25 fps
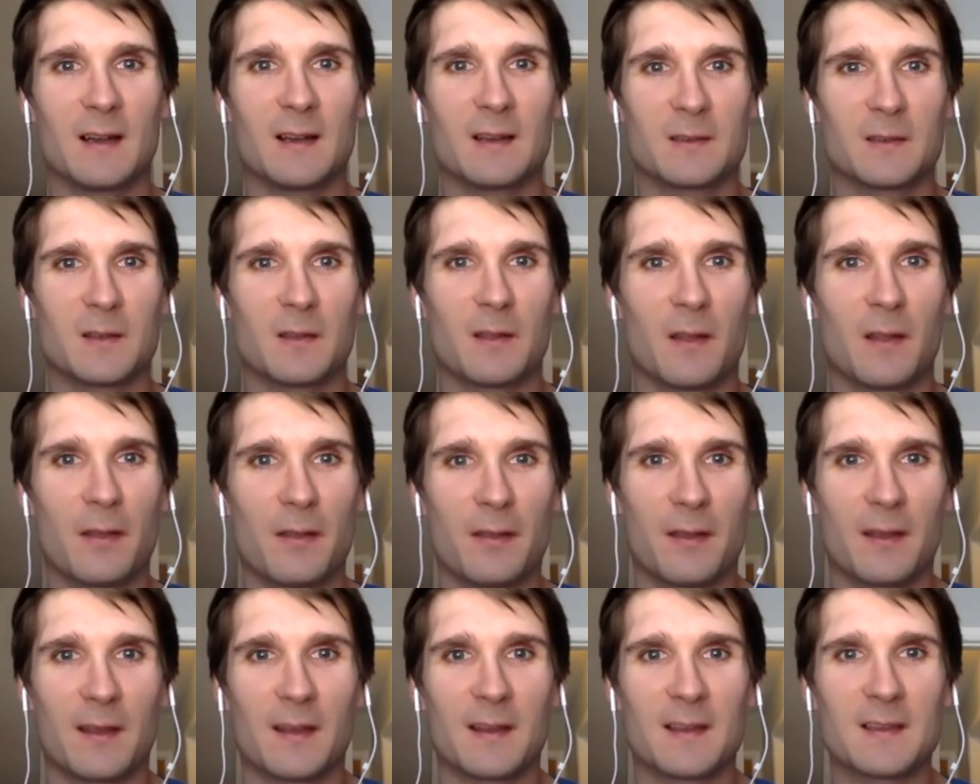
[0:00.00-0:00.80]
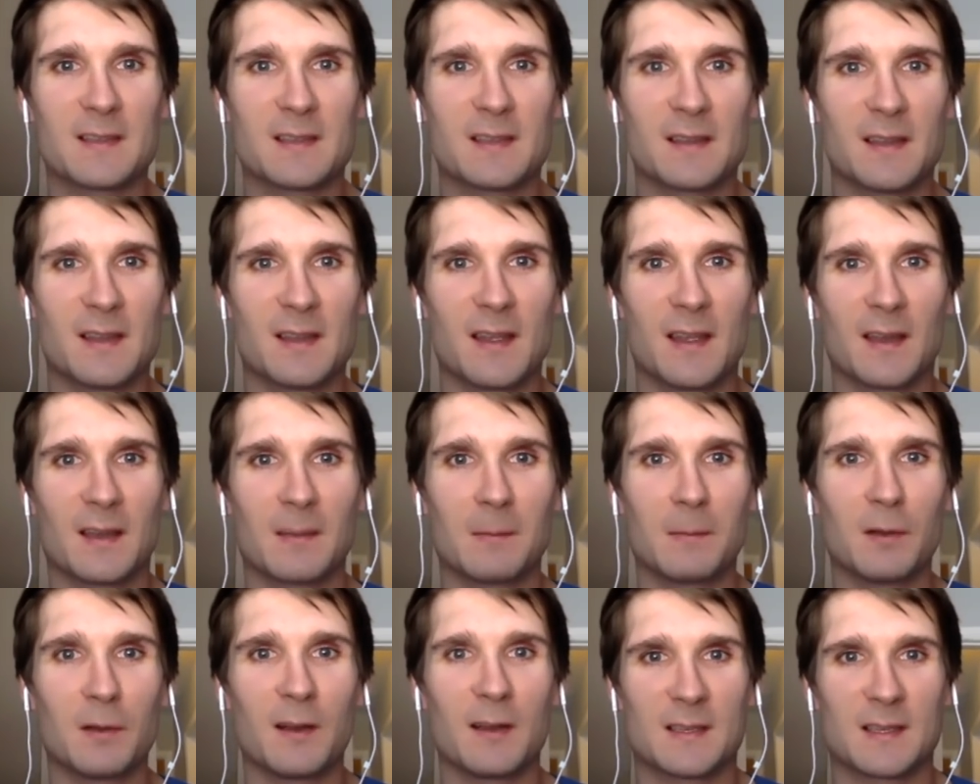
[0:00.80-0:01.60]
Here's all the things the
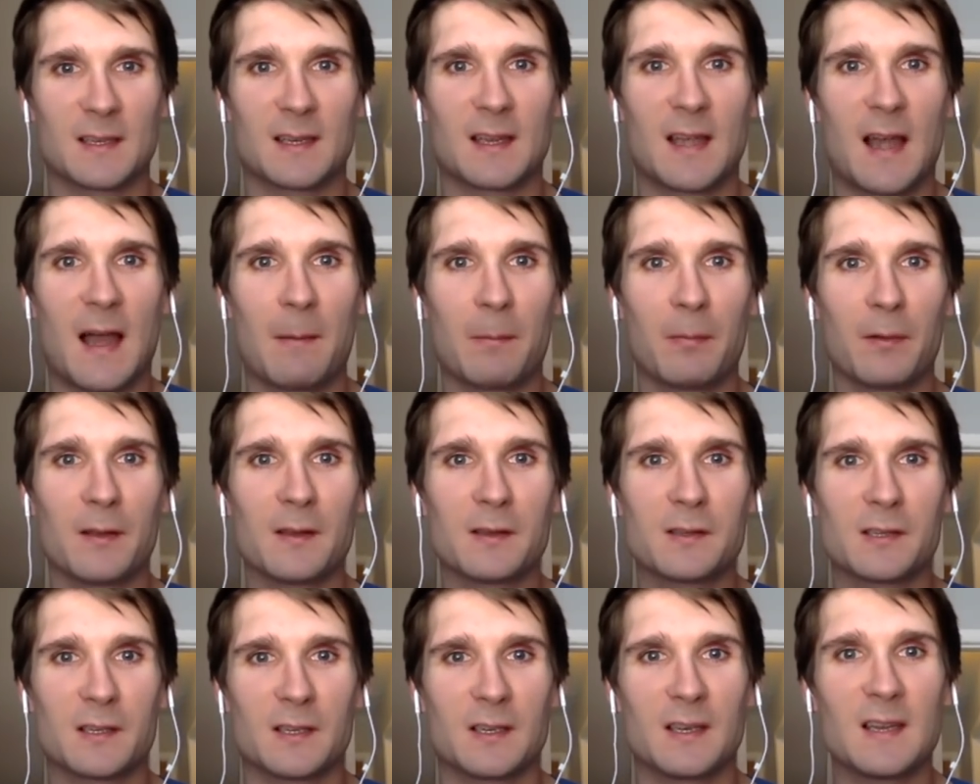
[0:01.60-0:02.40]
community's accomplished,